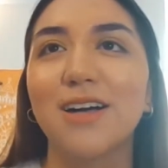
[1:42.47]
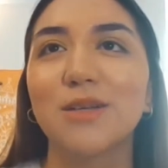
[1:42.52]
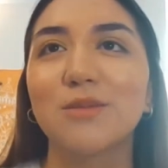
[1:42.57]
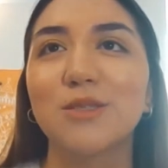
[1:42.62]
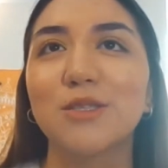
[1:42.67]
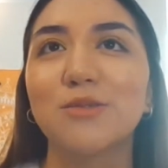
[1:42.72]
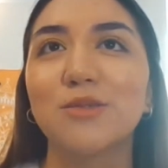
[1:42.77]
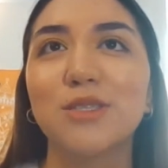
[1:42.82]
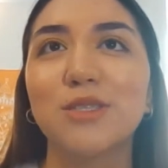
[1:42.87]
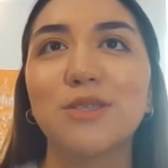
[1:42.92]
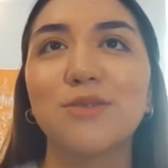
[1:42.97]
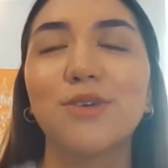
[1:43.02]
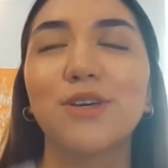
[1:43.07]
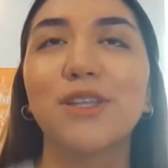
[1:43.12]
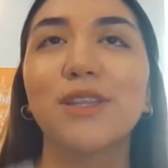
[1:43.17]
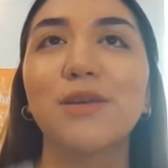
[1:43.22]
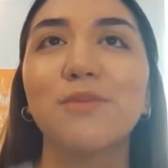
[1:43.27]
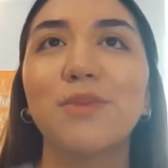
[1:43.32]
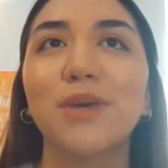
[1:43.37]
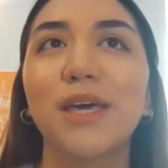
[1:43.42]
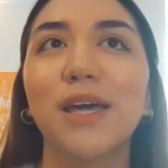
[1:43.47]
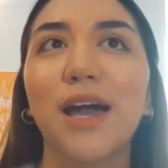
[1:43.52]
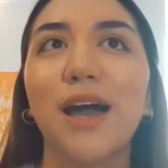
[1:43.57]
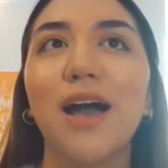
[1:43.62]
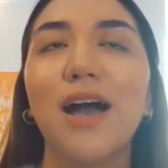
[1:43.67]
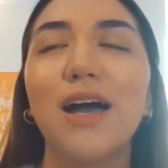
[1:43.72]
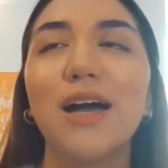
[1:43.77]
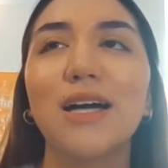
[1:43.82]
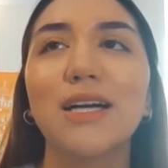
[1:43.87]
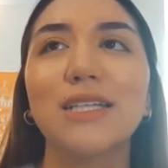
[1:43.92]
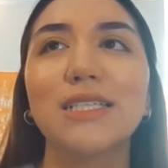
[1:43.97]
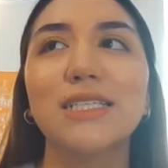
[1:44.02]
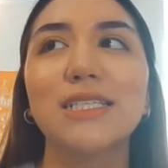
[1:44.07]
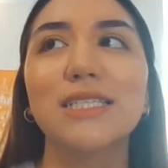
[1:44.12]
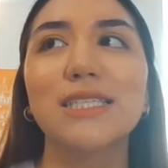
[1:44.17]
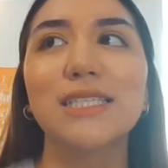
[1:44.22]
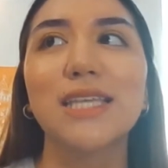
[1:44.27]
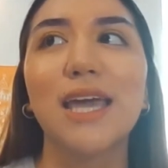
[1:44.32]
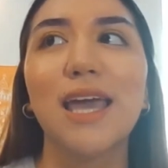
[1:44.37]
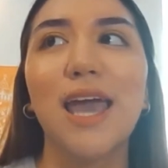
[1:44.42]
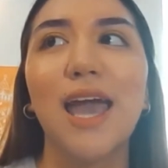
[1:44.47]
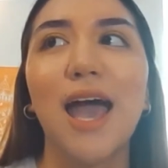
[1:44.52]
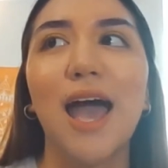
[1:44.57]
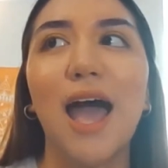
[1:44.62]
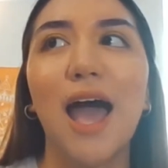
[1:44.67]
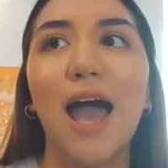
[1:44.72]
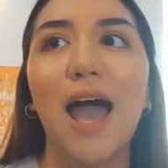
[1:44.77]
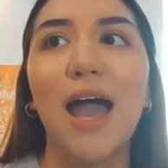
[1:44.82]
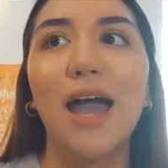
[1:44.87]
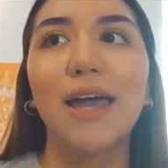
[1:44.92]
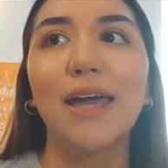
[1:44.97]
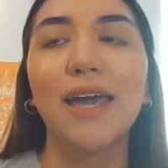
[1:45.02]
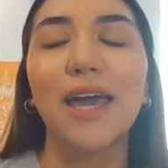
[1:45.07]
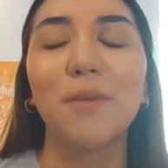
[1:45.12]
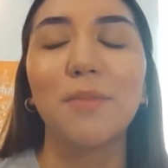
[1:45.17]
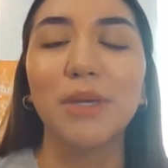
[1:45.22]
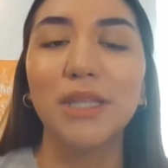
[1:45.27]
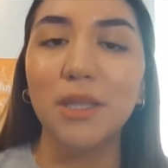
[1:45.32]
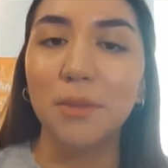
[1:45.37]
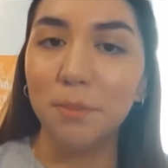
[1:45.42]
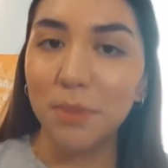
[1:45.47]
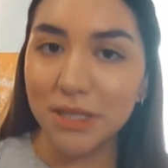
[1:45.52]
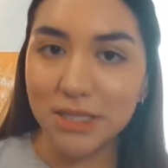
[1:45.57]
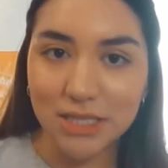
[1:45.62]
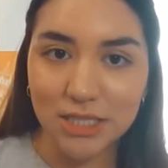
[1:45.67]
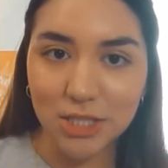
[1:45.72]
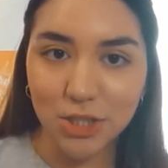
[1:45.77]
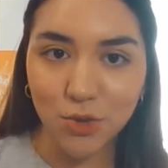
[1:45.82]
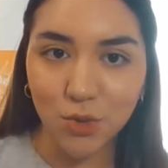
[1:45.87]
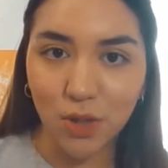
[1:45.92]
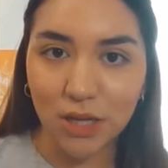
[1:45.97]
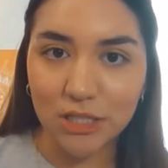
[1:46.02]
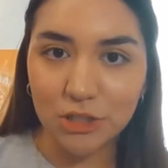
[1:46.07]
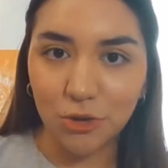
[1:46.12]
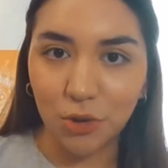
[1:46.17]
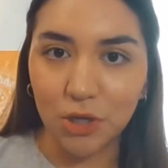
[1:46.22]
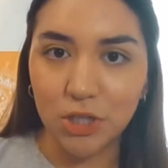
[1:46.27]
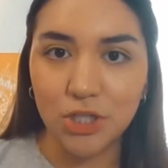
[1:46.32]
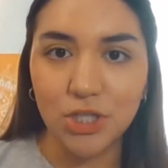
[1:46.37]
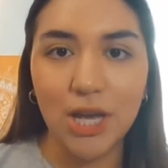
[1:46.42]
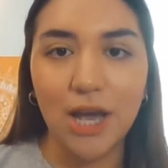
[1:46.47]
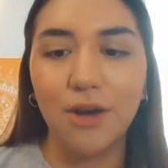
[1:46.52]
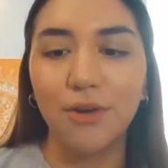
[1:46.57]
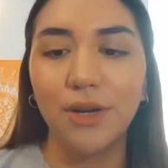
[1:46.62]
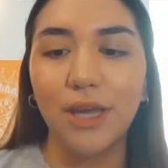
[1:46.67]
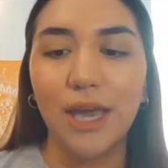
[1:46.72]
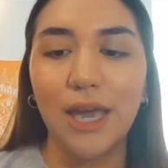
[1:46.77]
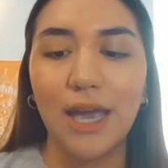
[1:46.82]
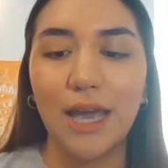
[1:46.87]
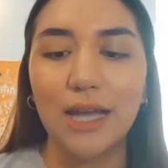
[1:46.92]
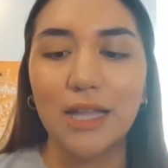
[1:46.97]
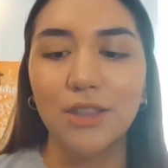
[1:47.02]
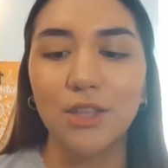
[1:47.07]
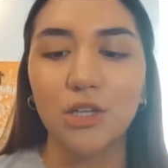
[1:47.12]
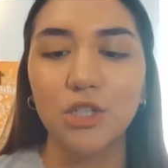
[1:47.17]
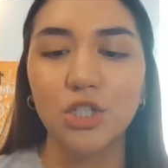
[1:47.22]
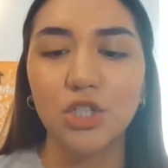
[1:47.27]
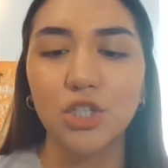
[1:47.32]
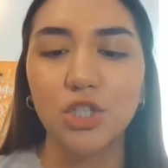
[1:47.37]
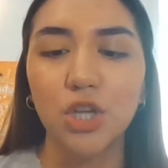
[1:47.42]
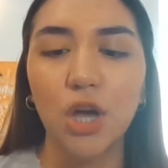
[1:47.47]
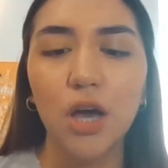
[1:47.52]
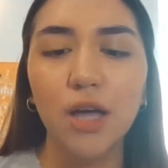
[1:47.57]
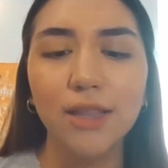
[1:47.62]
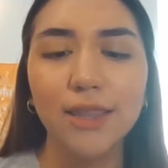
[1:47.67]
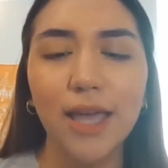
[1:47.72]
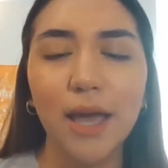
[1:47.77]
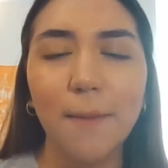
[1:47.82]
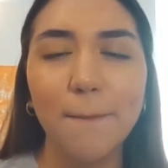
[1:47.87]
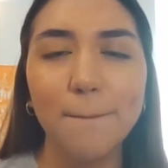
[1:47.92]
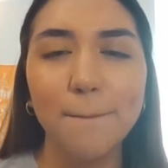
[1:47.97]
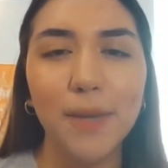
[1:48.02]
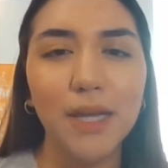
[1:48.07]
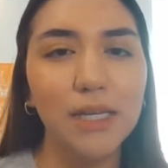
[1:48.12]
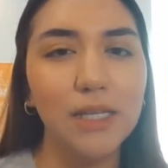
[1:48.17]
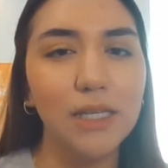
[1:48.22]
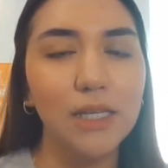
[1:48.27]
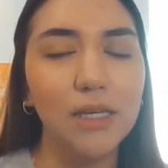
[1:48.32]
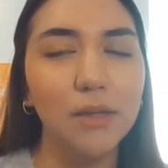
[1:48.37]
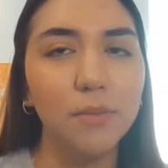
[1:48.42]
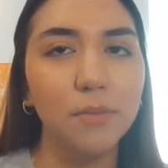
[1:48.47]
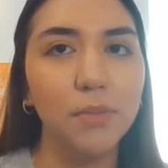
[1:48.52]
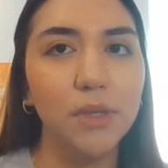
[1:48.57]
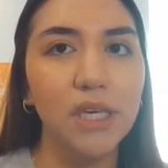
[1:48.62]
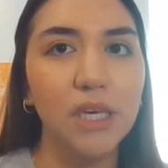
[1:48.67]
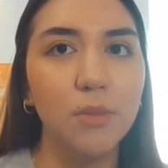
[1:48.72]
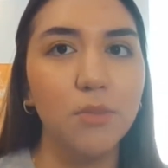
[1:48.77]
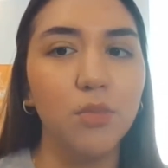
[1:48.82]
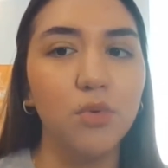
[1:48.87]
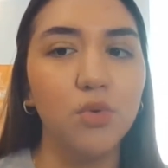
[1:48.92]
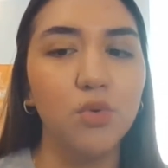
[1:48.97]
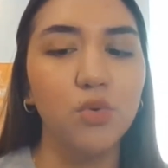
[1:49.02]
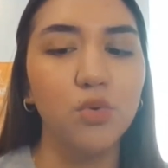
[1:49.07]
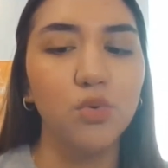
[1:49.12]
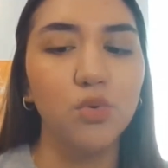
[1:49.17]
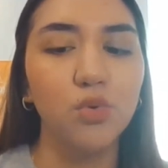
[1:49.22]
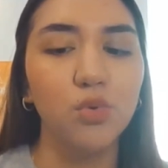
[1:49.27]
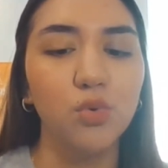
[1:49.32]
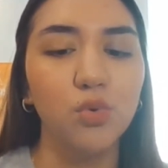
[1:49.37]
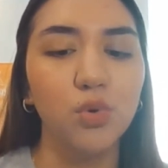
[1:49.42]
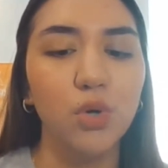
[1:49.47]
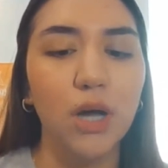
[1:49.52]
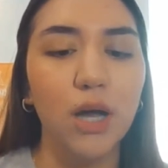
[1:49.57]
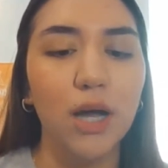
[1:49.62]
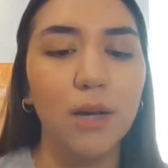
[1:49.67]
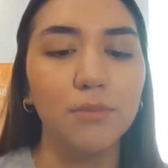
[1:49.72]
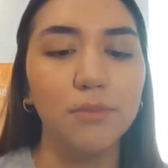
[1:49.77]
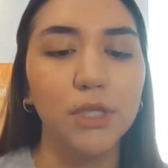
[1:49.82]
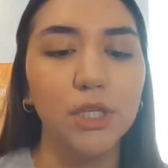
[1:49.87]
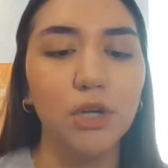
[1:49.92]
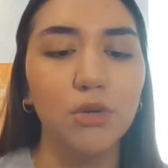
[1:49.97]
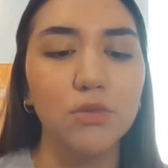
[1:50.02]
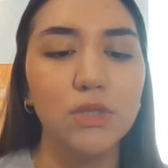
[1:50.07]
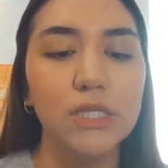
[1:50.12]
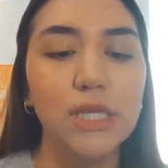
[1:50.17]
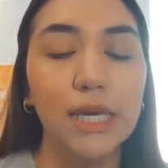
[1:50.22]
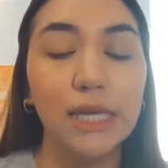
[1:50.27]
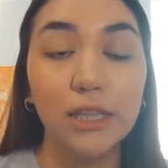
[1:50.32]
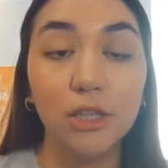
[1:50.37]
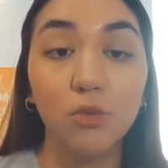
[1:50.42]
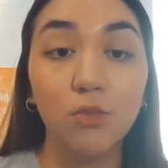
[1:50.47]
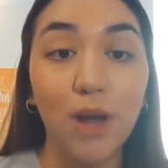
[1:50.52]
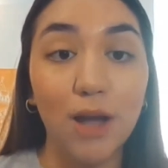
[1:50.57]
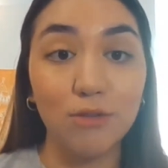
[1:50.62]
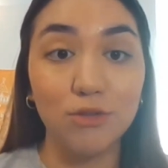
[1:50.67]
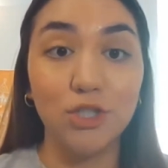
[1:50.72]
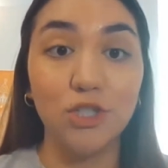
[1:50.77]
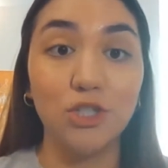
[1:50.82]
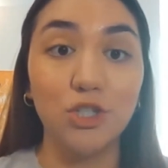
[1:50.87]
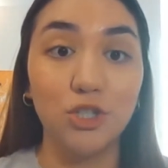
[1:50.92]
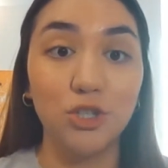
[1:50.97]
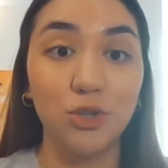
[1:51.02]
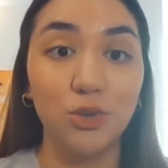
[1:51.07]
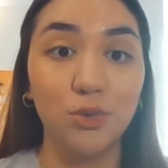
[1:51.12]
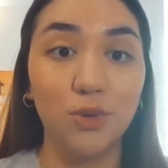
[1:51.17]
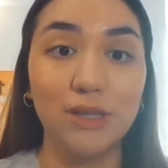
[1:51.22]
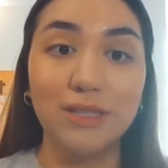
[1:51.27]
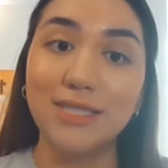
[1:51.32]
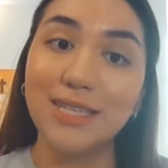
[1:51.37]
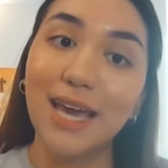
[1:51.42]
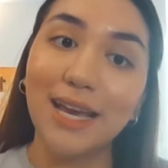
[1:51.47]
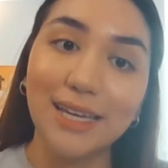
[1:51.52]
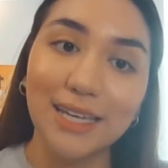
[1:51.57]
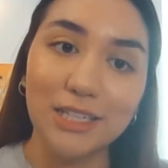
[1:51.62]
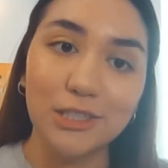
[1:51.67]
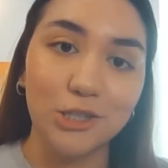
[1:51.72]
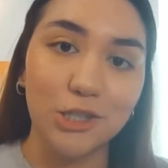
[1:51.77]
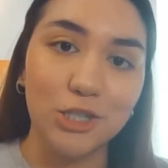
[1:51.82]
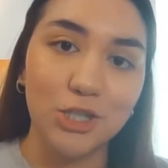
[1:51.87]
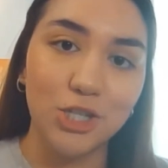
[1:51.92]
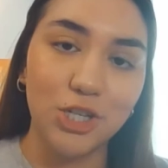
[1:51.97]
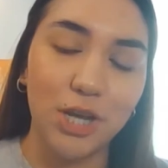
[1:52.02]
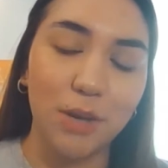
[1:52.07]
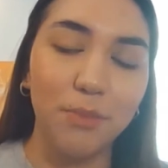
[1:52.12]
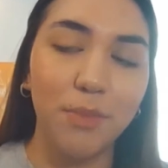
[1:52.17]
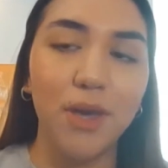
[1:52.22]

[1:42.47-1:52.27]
specifically because I am in the business school at Georgetown, and there's not that many people who, take the route to do a tech internship.